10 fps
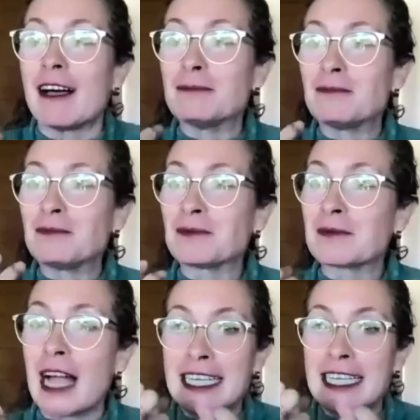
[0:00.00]

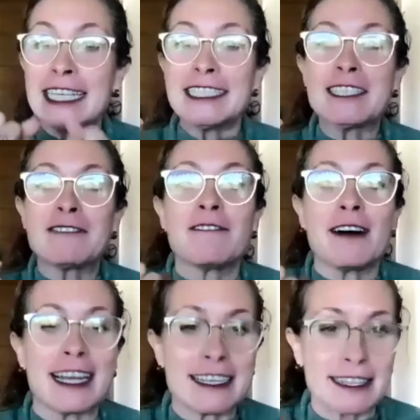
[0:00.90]

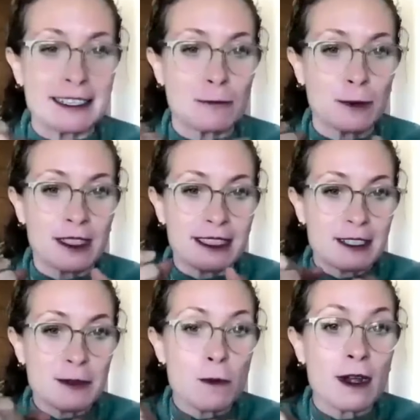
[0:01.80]
identified with
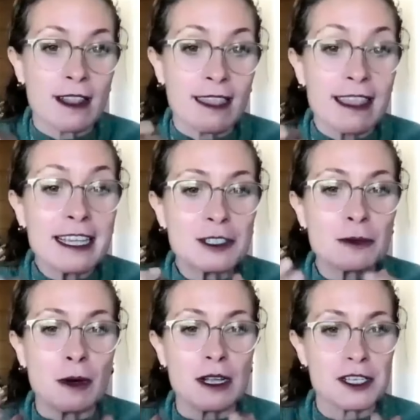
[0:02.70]
this one thing
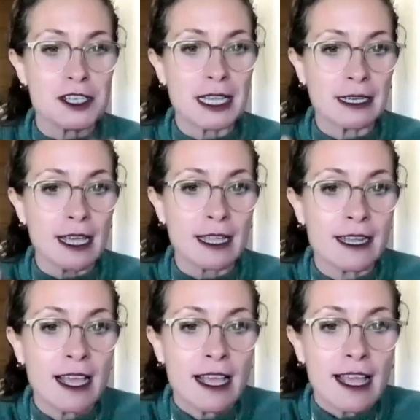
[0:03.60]
too much.
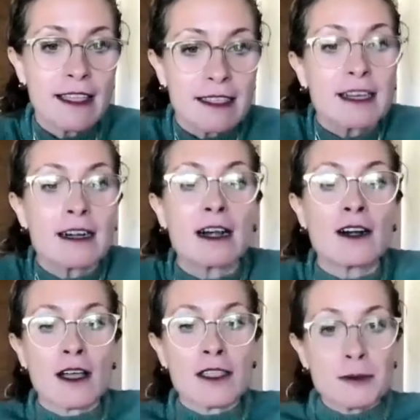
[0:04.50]
And there
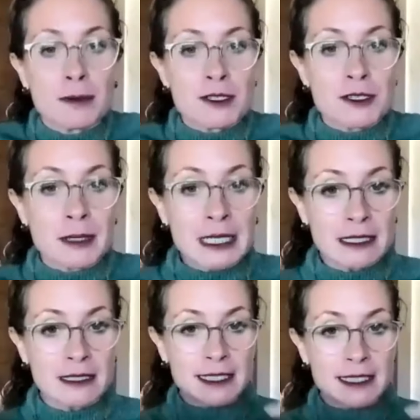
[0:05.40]
are other
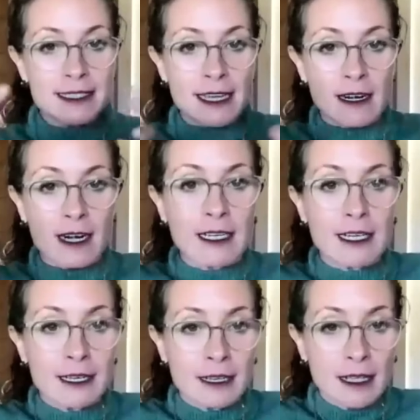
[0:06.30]
possibilities that
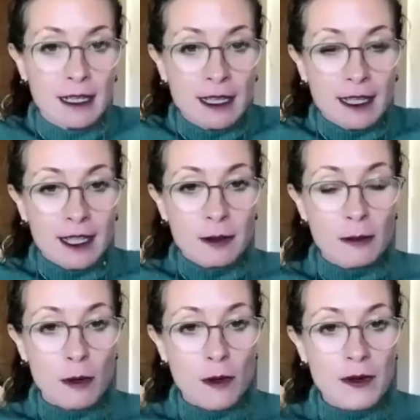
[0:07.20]
are
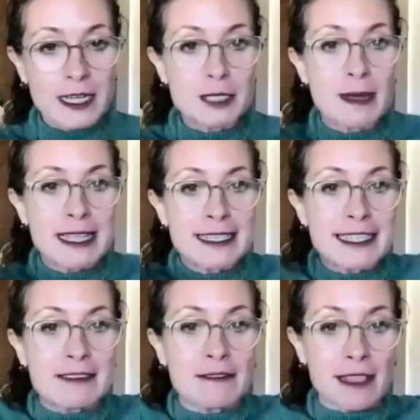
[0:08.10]
more
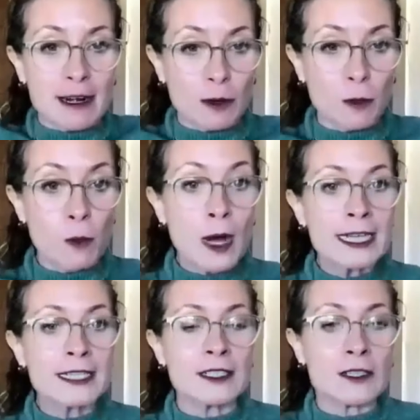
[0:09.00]
expansive, that are
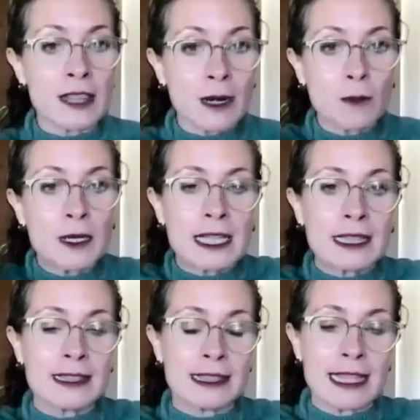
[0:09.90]
wider, that will
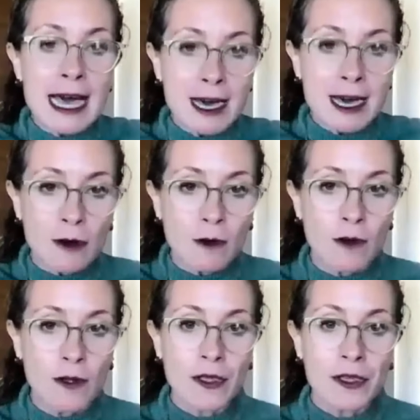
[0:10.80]

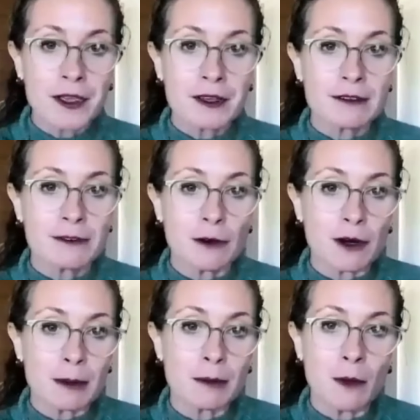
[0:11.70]
allow
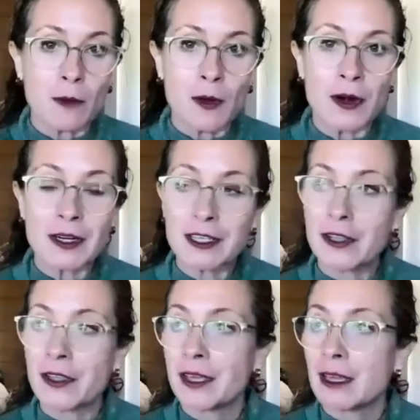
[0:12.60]
for a more